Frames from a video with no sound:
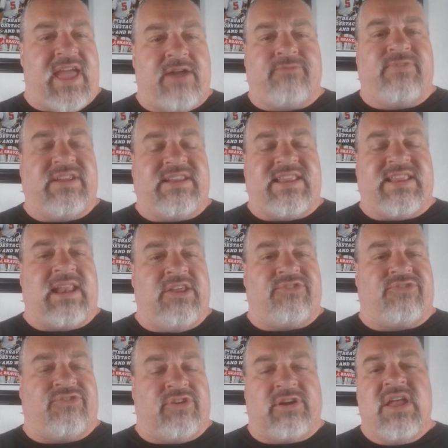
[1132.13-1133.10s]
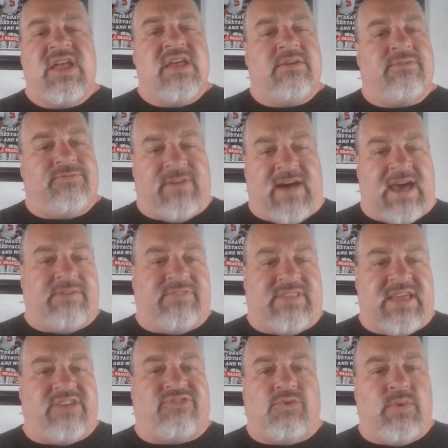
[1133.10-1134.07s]
everyday listener 5
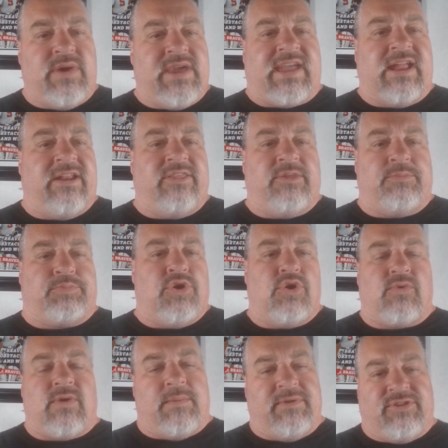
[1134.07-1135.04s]
days a week into the program.